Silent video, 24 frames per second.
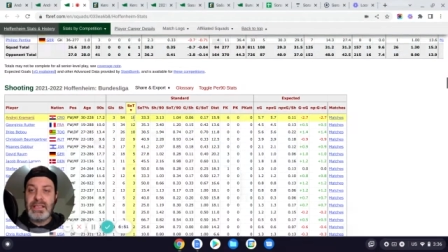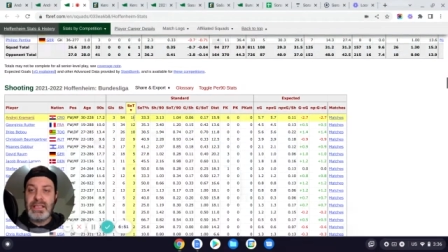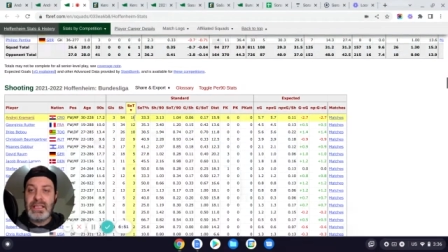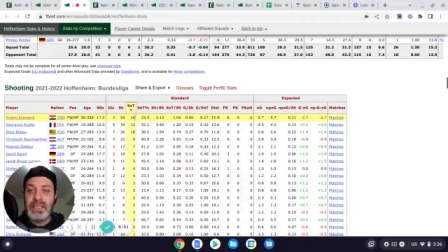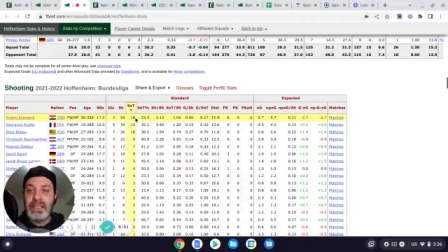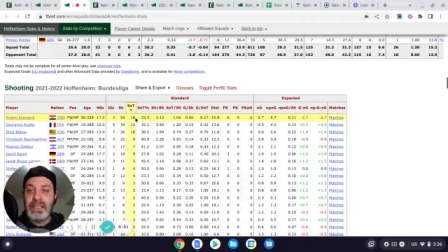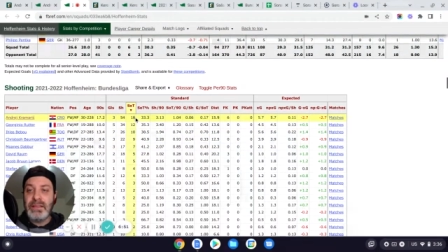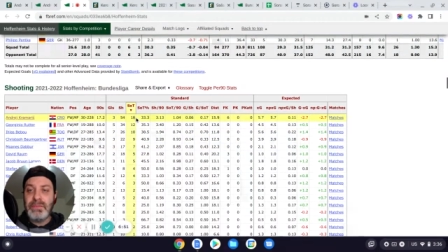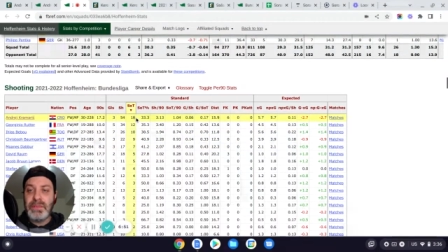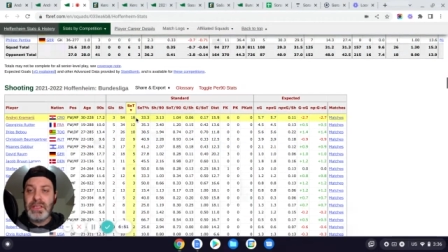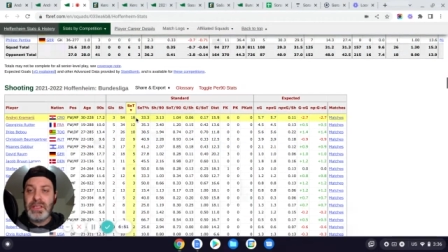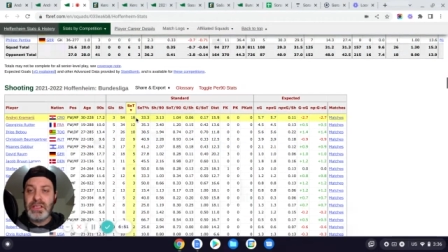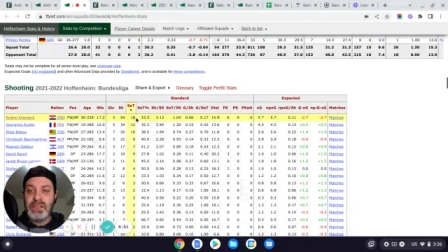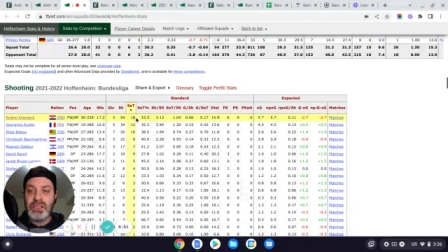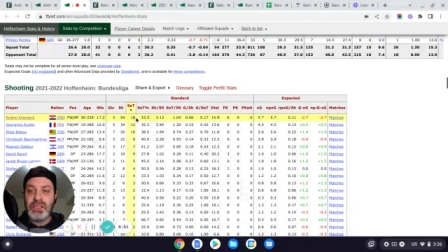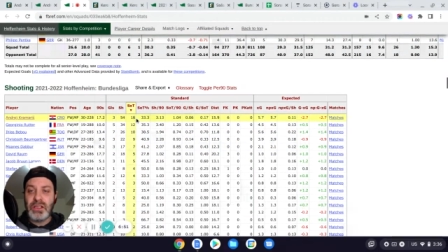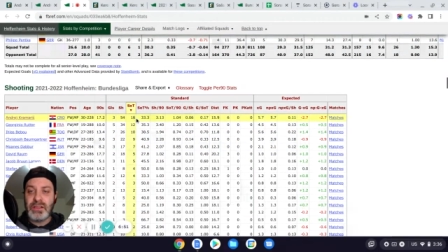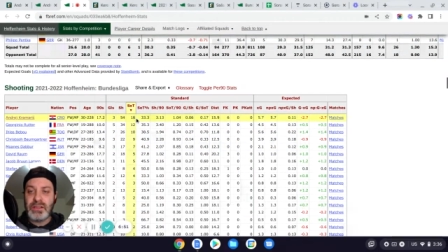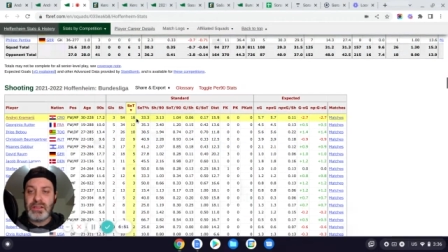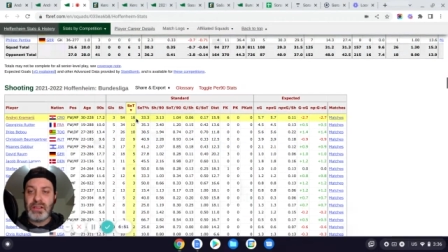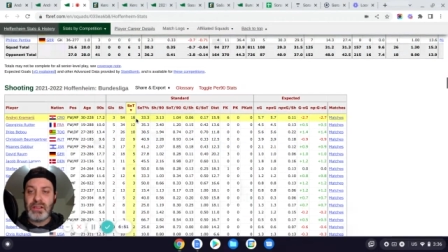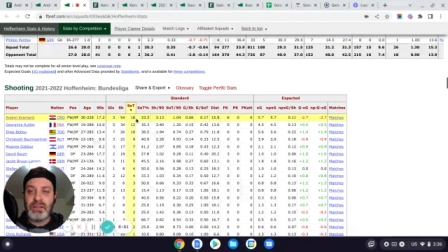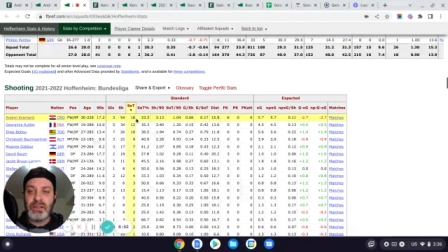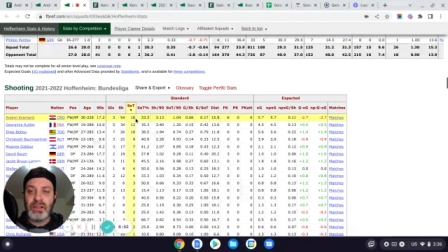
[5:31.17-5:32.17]
team in
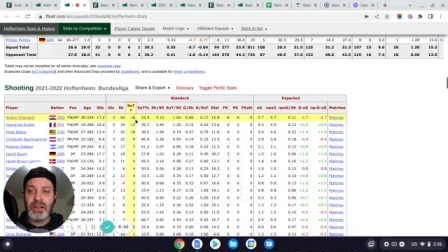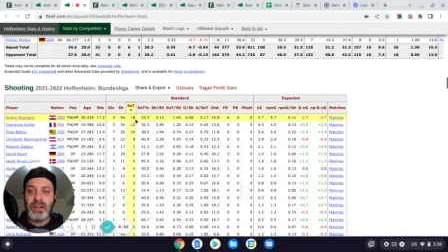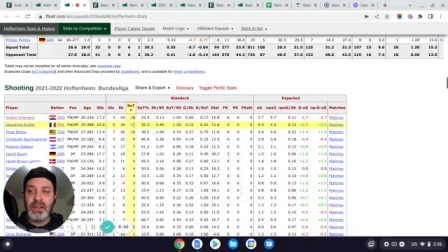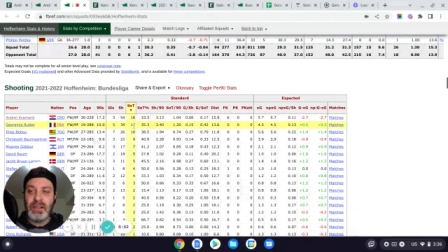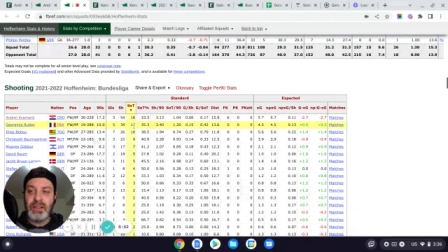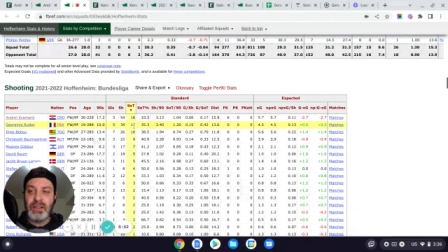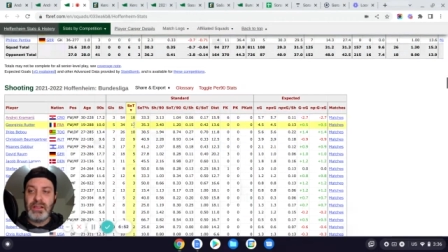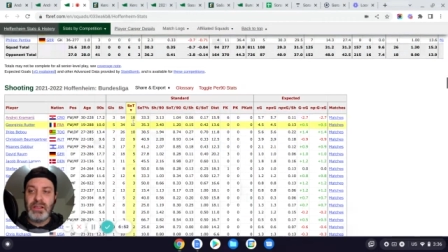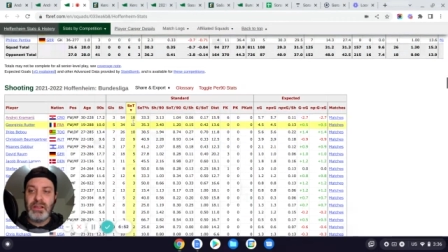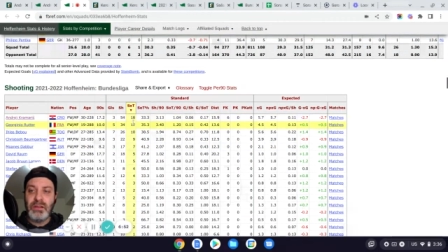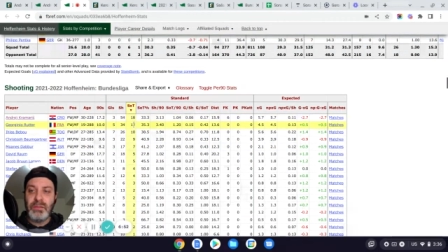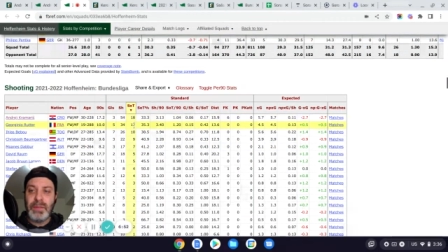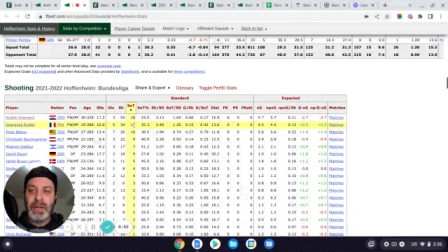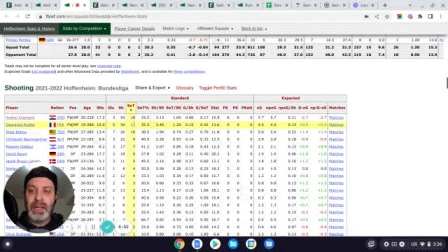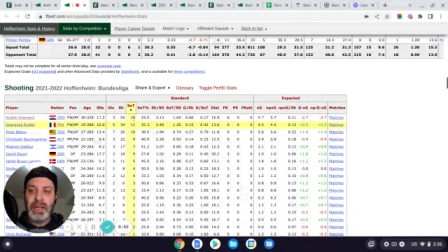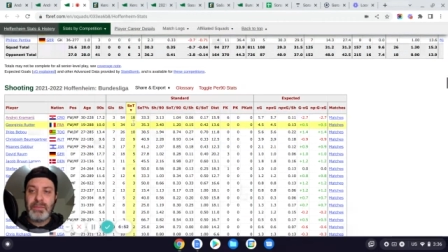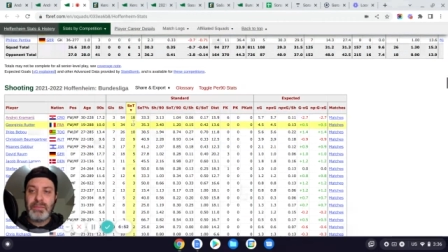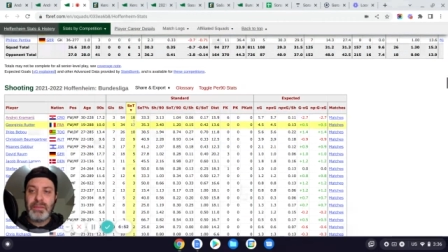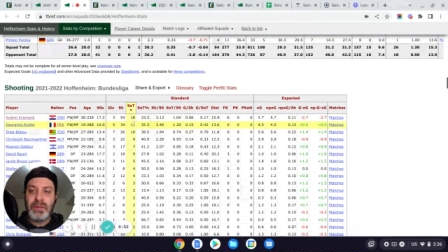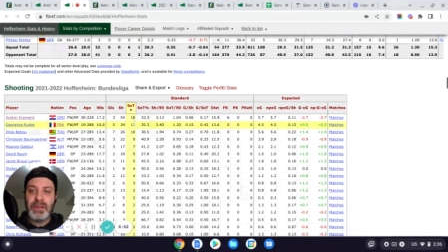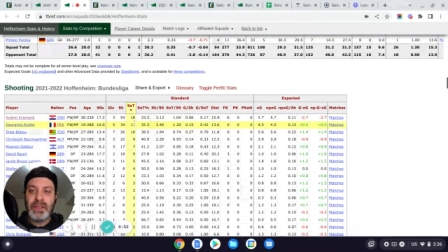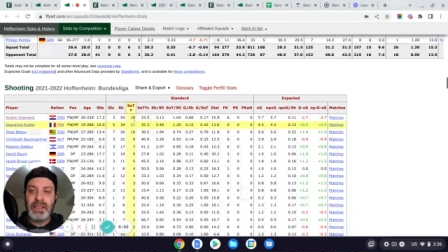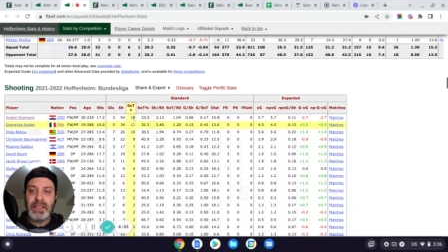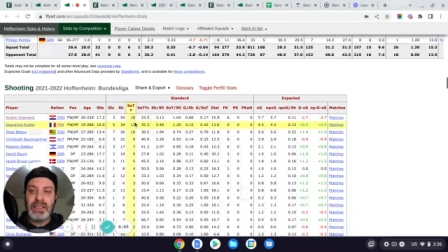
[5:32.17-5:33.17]
shots on target, you know, by
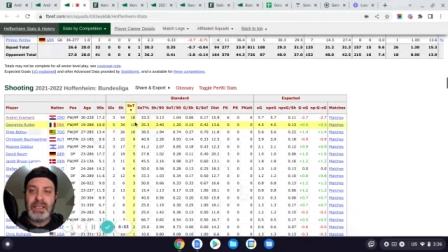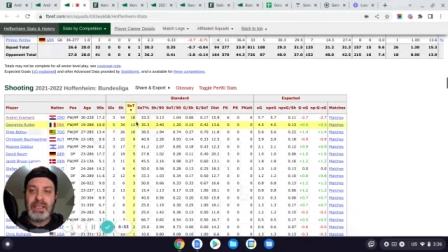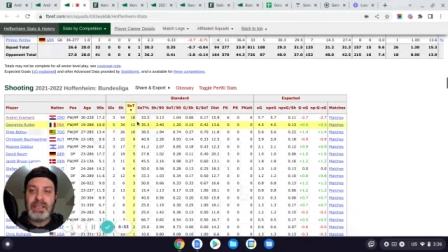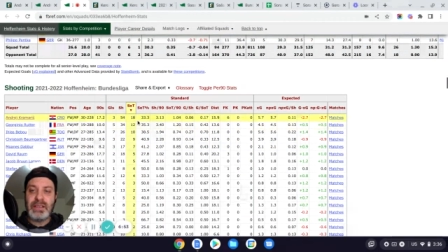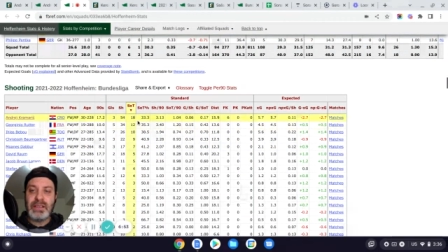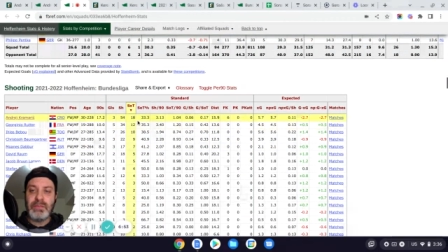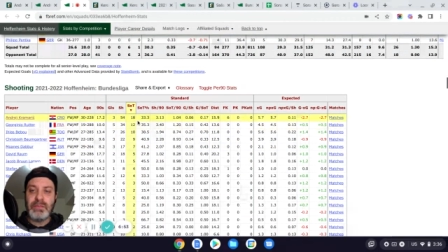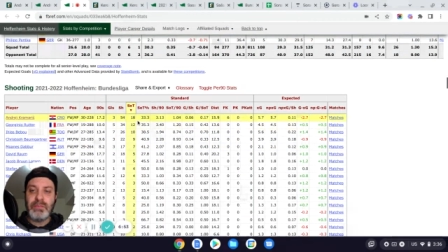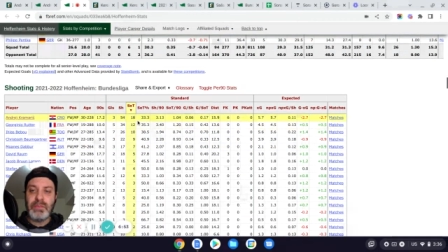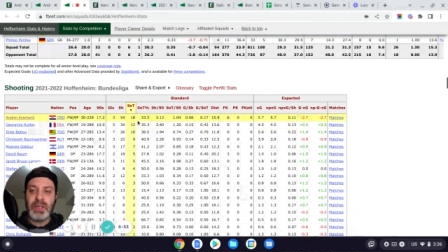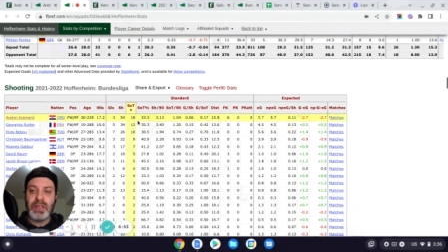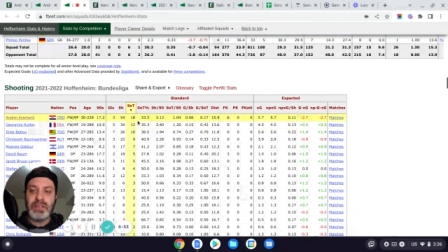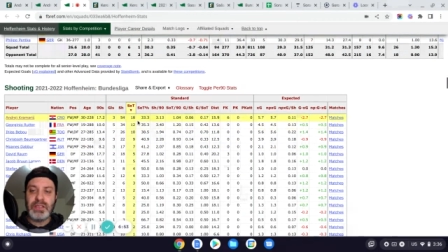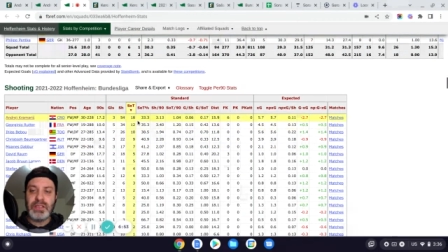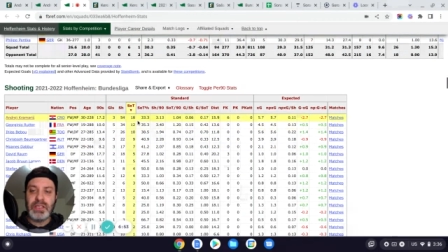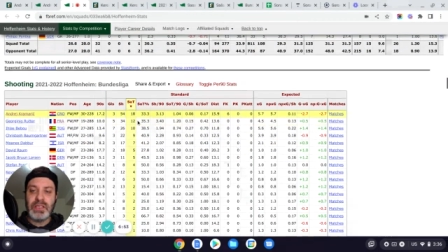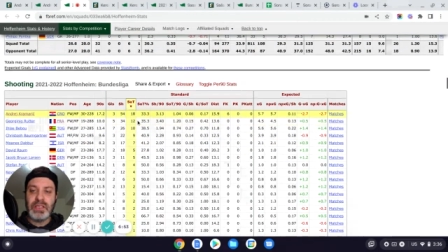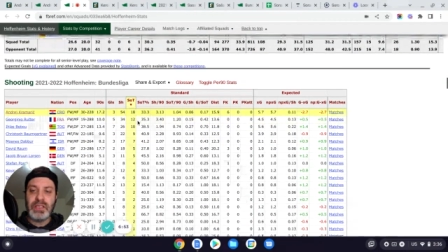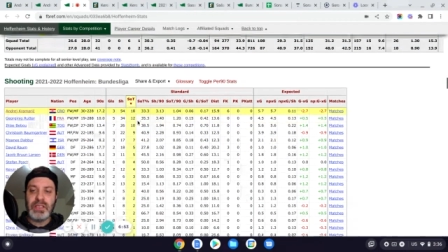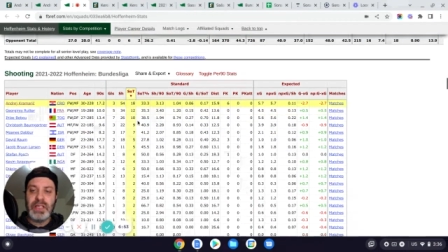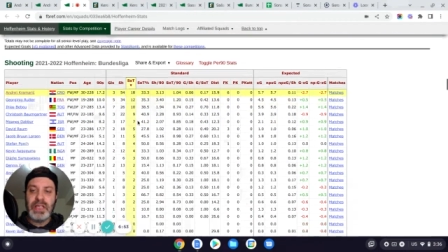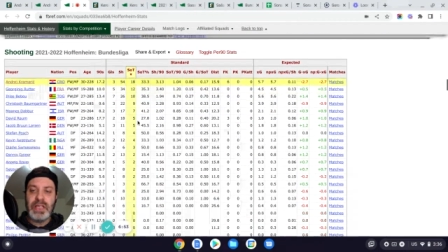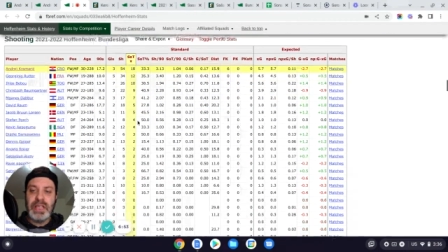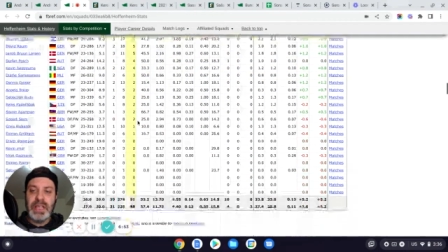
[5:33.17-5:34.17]
a pretty decent
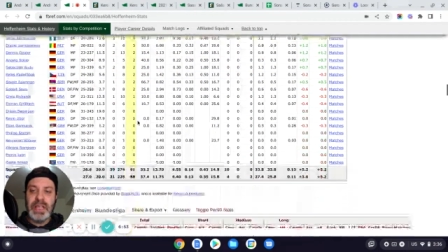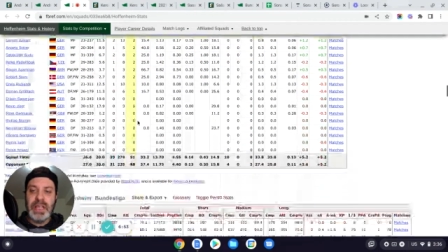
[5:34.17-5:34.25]
margin.